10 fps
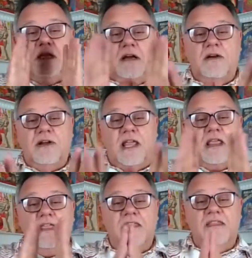All right,
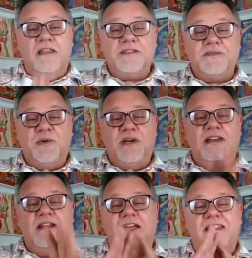this
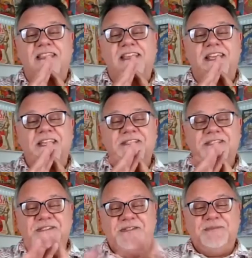one I think
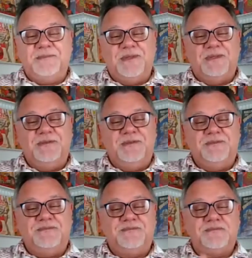is super cool.
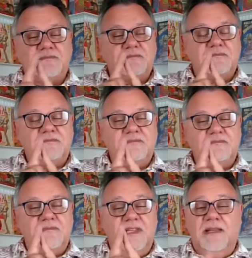
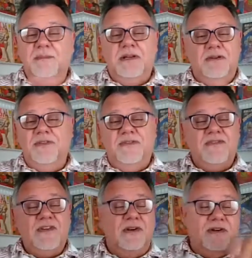Let me know if you've
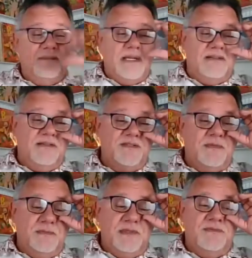ever heard about this
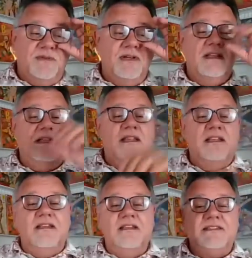one before.
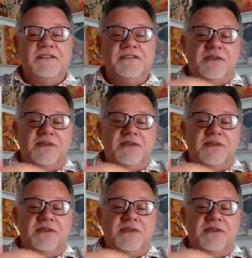This is